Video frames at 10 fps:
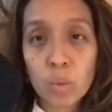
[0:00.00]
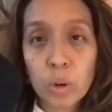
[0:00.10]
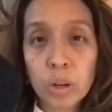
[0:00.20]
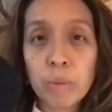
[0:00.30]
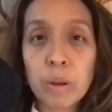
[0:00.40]

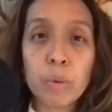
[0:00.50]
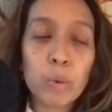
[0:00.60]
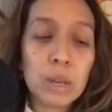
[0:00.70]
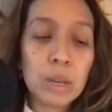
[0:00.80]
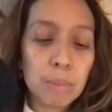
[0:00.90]
We're, we
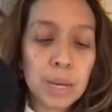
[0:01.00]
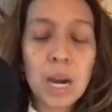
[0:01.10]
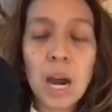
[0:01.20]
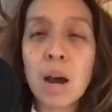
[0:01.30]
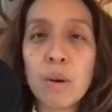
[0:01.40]
we
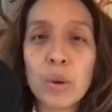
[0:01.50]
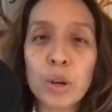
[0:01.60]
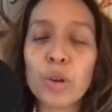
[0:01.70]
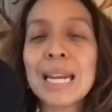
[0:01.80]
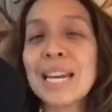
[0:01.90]
become we
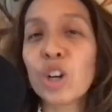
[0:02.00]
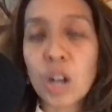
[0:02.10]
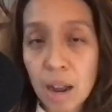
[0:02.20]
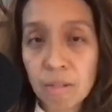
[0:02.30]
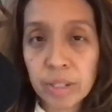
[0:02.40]
create inner
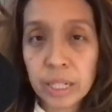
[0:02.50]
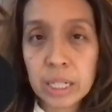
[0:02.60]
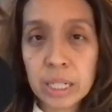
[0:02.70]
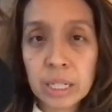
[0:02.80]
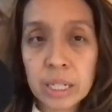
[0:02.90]
conflict.